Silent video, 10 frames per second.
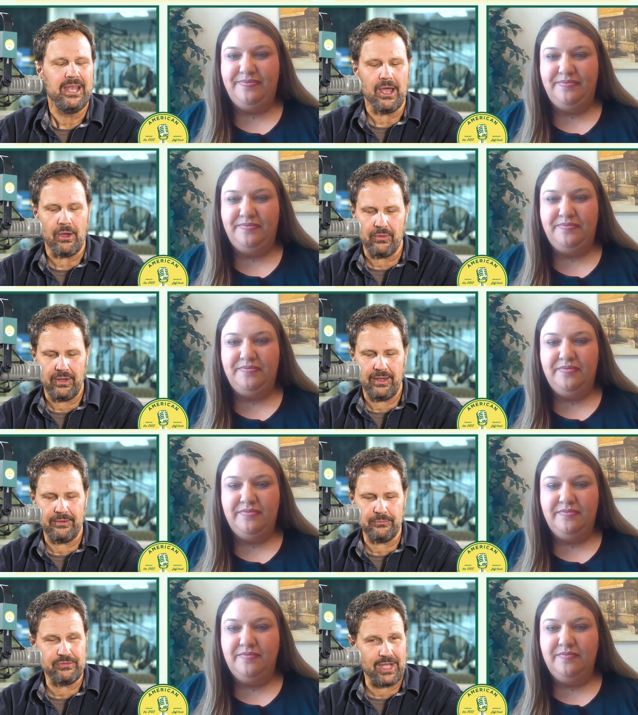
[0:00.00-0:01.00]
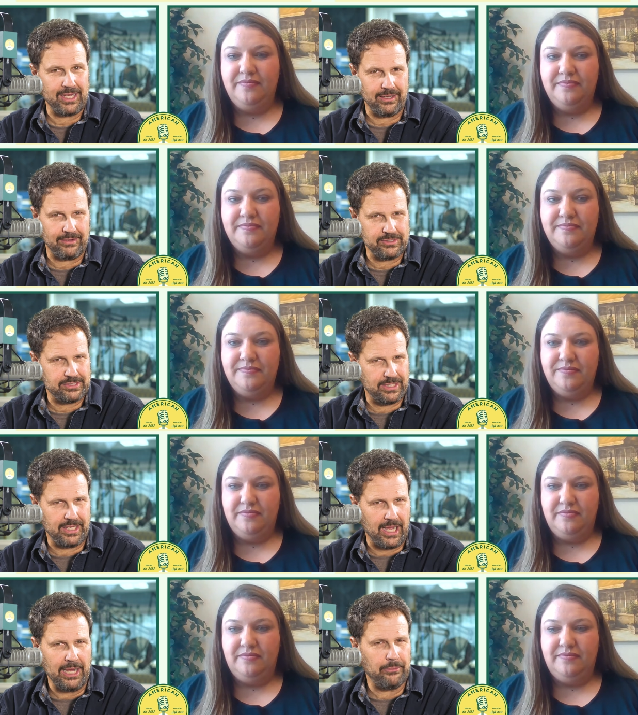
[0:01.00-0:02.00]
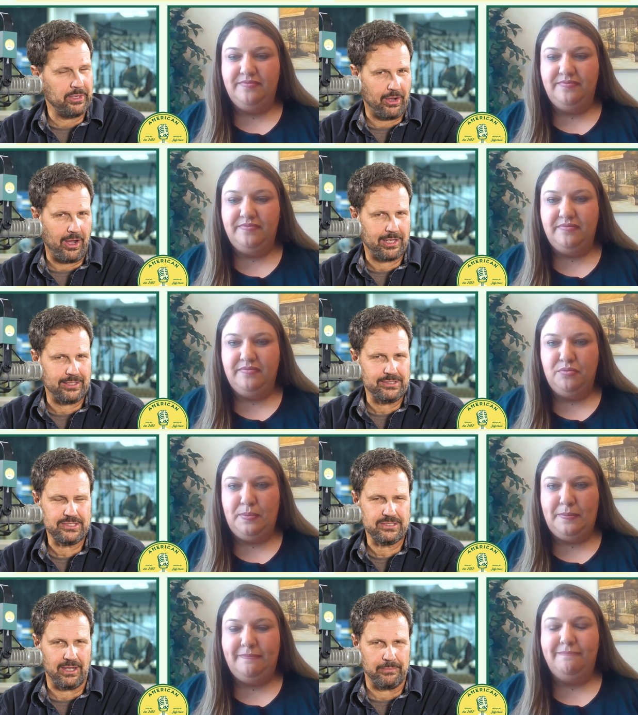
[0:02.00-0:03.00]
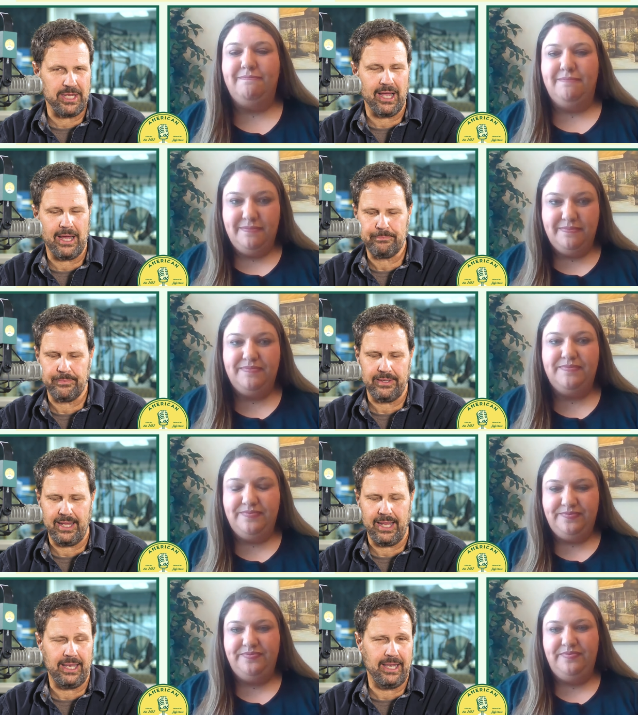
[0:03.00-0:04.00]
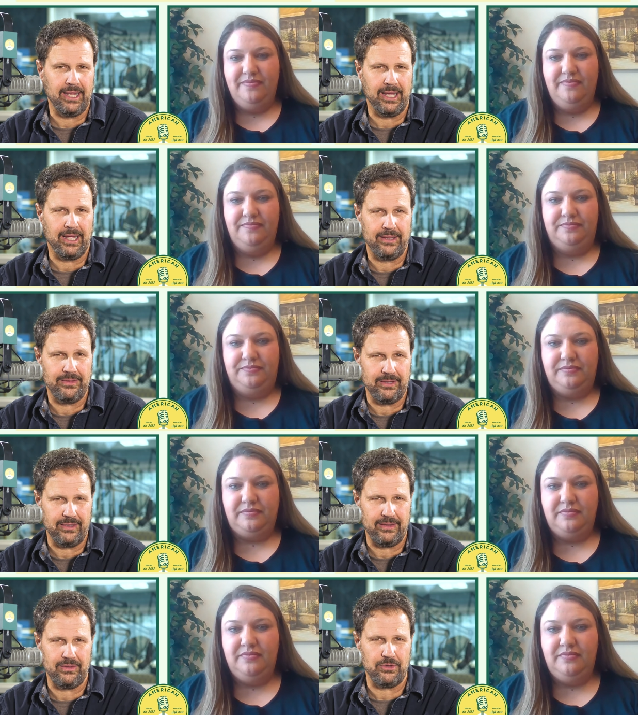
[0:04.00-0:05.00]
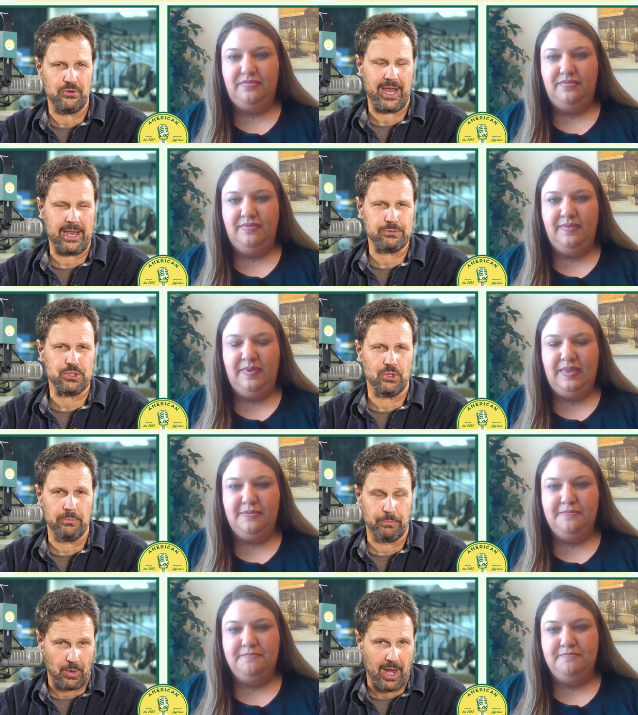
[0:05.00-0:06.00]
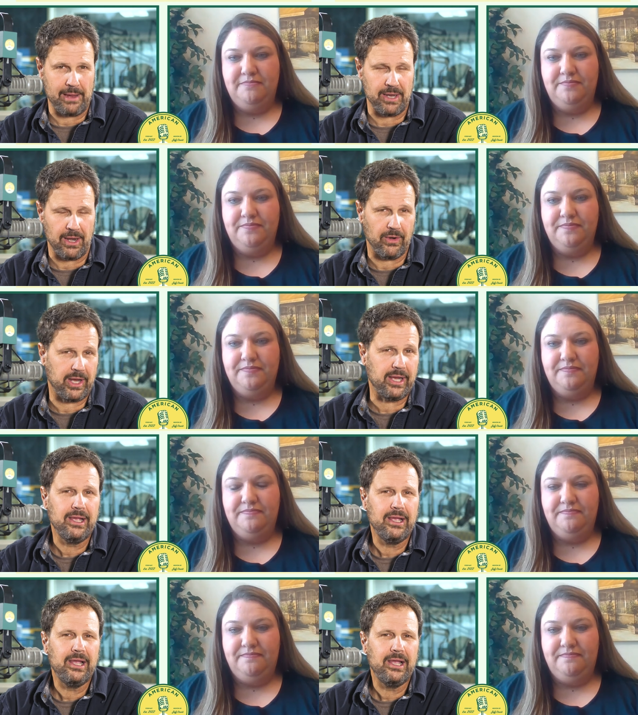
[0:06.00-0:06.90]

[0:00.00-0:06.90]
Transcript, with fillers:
Speaker 1: Now, we've got, obviously, the Iowa caucus coming up, and then the New Hampshire primary.